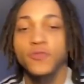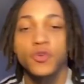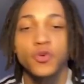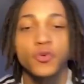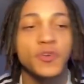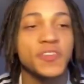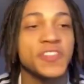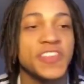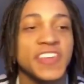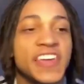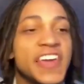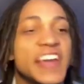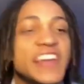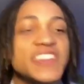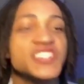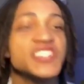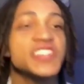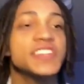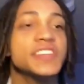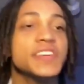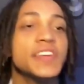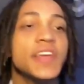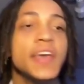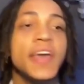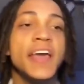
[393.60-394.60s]
you're in the
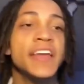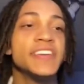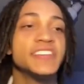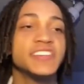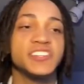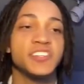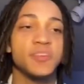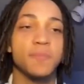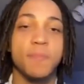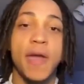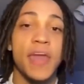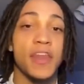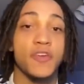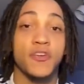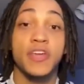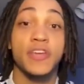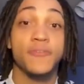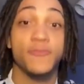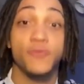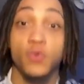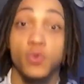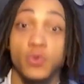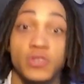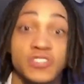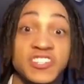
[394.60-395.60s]
kitchen, doesn't matter if
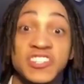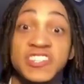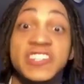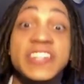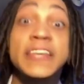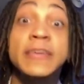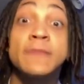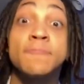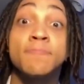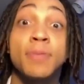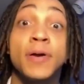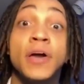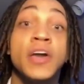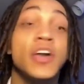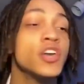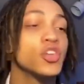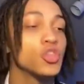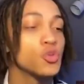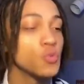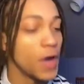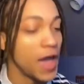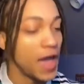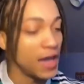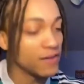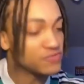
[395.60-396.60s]
you're asleep, you
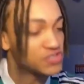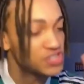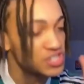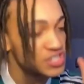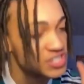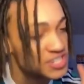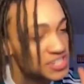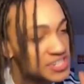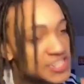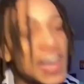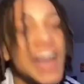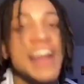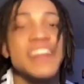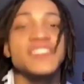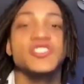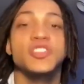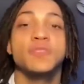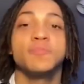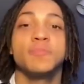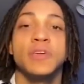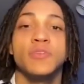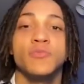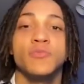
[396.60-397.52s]
have just got to be